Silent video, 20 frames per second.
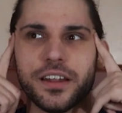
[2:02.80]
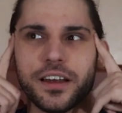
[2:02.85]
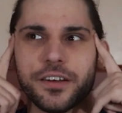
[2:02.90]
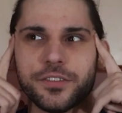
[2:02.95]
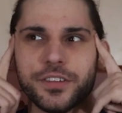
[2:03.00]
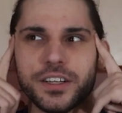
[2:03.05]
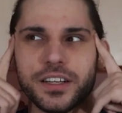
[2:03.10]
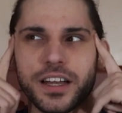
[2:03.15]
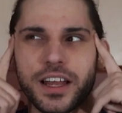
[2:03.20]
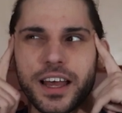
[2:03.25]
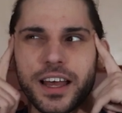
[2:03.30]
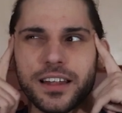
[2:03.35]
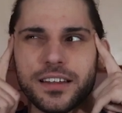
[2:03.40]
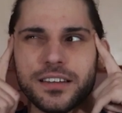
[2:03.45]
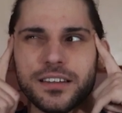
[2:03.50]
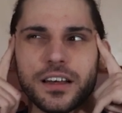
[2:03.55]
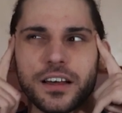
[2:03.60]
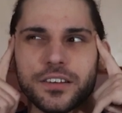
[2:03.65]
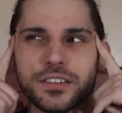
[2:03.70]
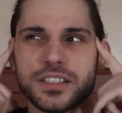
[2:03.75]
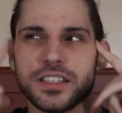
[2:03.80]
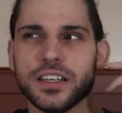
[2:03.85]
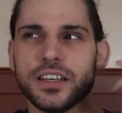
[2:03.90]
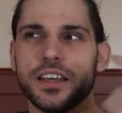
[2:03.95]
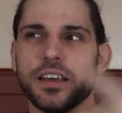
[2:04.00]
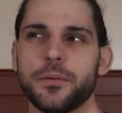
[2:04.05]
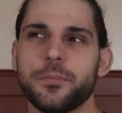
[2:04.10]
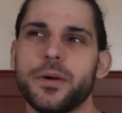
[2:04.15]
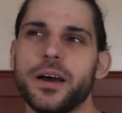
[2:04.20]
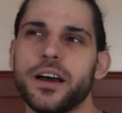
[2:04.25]
and after that I was
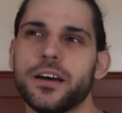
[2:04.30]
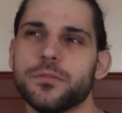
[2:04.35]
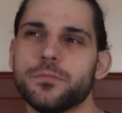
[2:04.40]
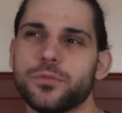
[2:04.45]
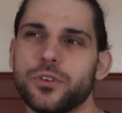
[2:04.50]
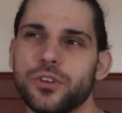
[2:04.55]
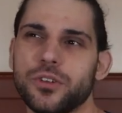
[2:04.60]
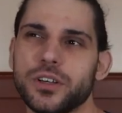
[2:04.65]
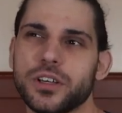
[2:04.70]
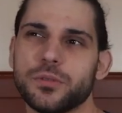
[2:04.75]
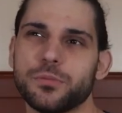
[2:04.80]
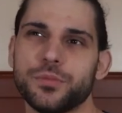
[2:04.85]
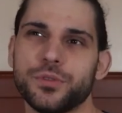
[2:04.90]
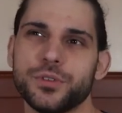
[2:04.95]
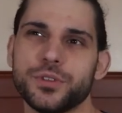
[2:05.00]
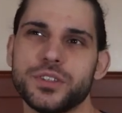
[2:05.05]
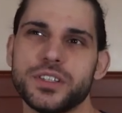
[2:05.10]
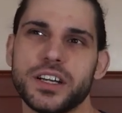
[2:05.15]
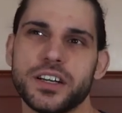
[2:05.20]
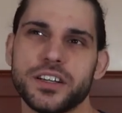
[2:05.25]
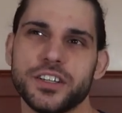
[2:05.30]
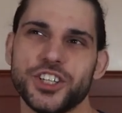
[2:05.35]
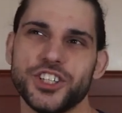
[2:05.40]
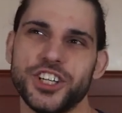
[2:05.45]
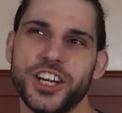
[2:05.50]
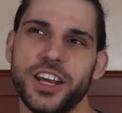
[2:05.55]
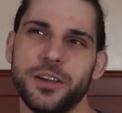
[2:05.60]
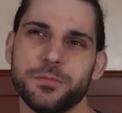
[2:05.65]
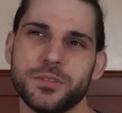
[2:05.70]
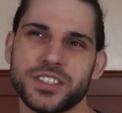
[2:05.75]
thinking about Brawling Brutes are the
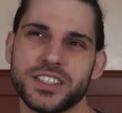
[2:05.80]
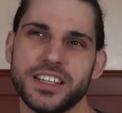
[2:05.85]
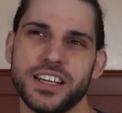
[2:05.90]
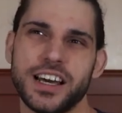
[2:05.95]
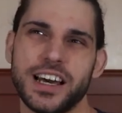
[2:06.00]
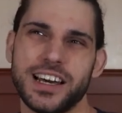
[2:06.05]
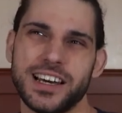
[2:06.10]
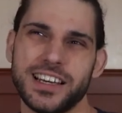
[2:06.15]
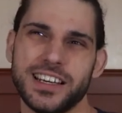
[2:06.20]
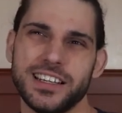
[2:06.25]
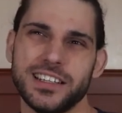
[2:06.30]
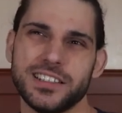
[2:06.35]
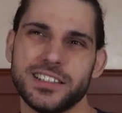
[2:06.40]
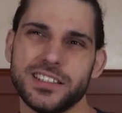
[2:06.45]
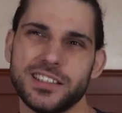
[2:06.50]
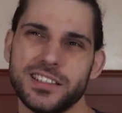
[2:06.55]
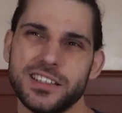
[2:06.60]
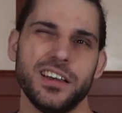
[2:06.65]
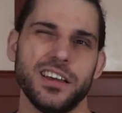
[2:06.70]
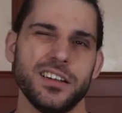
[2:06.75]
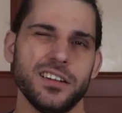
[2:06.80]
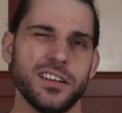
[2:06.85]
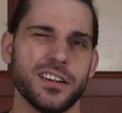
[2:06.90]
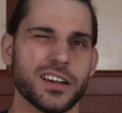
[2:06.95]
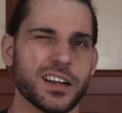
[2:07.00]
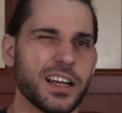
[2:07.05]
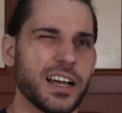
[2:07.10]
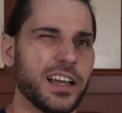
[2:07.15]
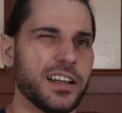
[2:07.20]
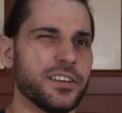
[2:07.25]
Sheamus guys and
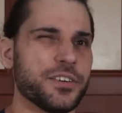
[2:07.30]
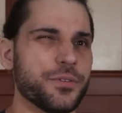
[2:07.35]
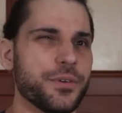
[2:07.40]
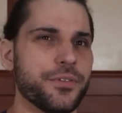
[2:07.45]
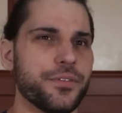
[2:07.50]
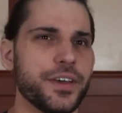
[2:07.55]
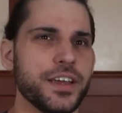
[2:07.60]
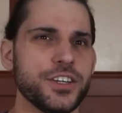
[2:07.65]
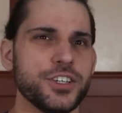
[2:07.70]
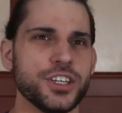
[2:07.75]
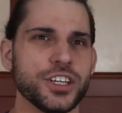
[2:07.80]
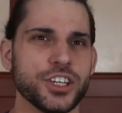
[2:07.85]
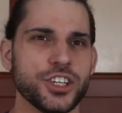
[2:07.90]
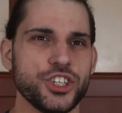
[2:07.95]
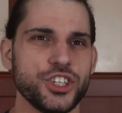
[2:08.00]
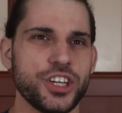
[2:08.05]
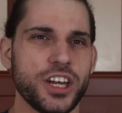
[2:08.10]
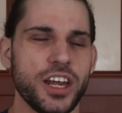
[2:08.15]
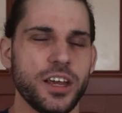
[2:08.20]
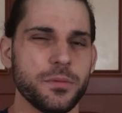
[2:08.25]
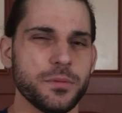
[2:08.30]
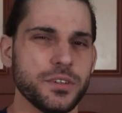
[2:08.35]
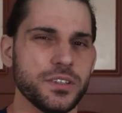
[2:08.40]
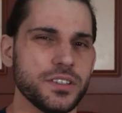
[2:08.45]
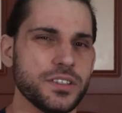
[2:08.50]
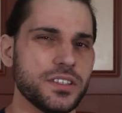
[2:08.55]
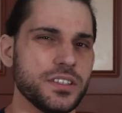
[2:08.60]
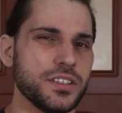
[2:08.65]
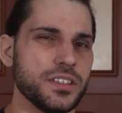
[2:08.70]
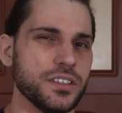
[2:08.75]
they're kind of revenging
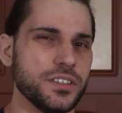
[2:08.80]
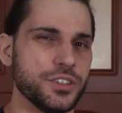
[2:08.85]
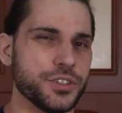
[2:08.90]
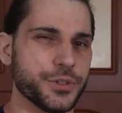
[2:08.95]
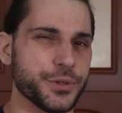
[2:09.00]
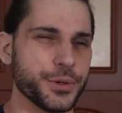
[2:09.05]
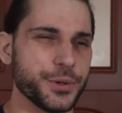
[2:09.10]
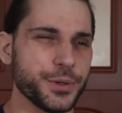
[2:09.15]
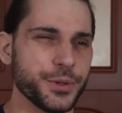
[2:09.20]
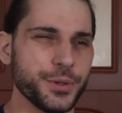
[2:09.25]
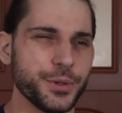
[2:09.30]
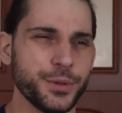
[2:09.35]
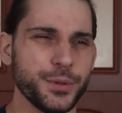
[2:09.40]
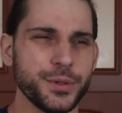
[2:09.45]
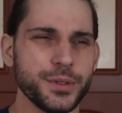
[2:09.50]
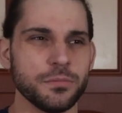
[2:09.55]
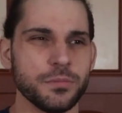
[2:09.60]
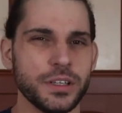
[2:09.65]
Sheamus and Drew.